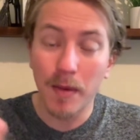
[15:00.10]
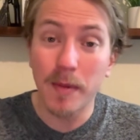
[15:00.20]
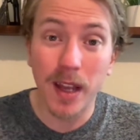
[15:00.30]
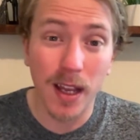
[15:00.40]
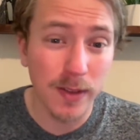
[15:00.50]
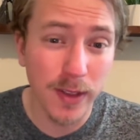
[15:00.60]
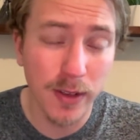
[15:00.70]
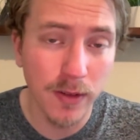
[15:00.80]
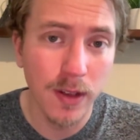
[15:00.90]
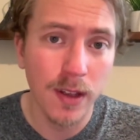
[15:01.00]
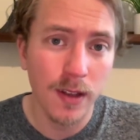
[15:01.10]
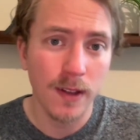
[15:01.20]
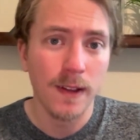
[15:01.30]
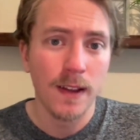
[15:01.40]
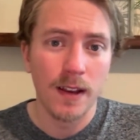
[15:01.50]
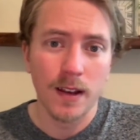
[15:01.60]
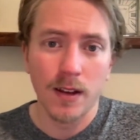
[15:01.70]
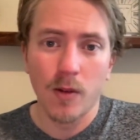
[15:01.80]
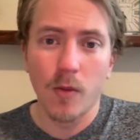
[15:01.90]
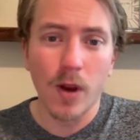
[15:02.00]
be honest with you,
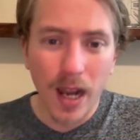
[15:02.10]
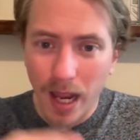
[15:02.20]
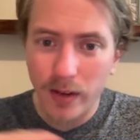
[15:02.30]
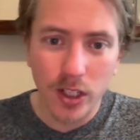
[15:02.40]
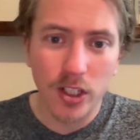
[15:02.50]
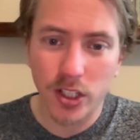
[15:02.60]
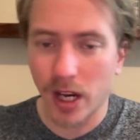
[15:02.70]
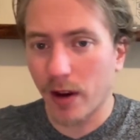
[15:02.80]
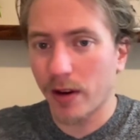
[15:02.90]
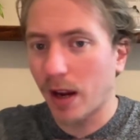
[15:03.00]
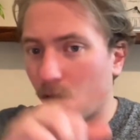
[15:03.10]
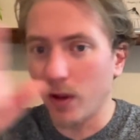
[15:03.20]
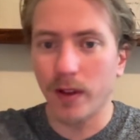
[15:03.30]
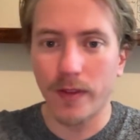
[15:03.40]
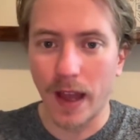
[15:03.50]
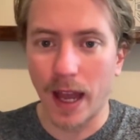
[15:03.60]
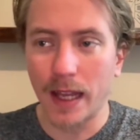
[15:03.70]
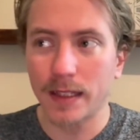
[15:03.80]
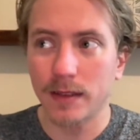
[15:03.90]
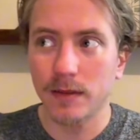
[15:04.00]
what I just shared, all of
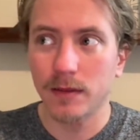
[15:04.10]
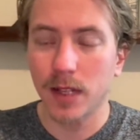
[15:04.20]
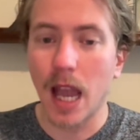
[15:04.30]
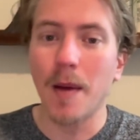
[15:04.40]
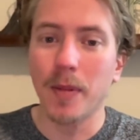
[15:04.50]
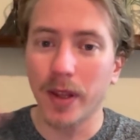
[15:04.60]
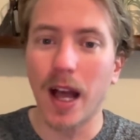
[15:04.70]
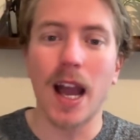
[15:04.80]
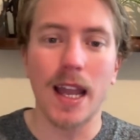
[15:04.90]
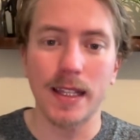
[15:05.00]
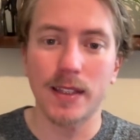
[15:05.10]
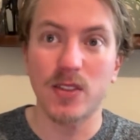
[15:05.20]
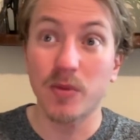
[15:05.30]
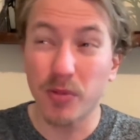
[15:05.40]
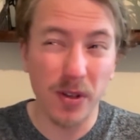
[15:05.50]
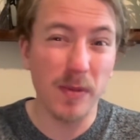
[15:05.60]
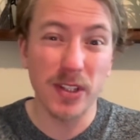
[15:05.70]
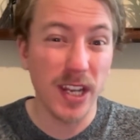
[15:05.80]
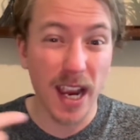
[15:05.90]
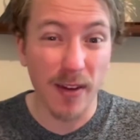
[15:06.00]
that applies to pretty
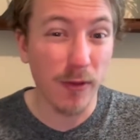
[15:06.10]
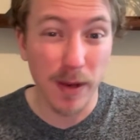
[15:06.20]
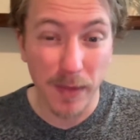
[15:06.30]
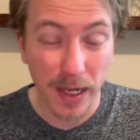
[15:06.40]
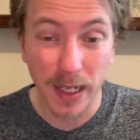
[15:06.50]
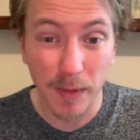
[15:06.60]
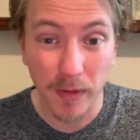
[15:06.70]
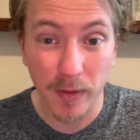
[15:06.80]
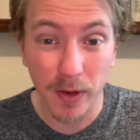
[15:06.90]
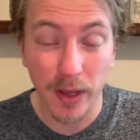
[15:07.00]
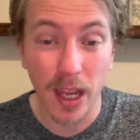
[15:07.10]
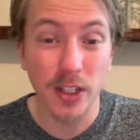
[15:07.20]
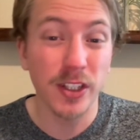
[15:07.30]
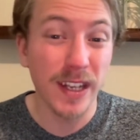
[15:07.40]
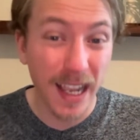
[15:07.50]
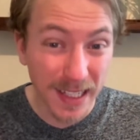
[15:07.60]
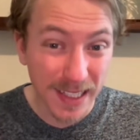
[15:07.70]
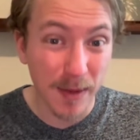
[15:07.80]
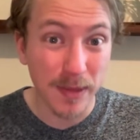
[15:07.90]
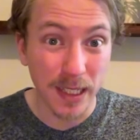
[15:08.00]
much every medium of communication
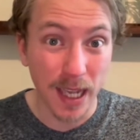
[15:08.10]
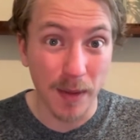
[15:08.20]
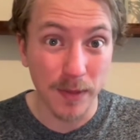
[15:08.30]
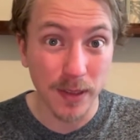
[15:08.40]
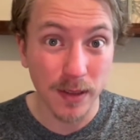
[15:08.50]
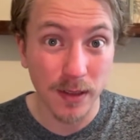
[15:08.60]
except DMs.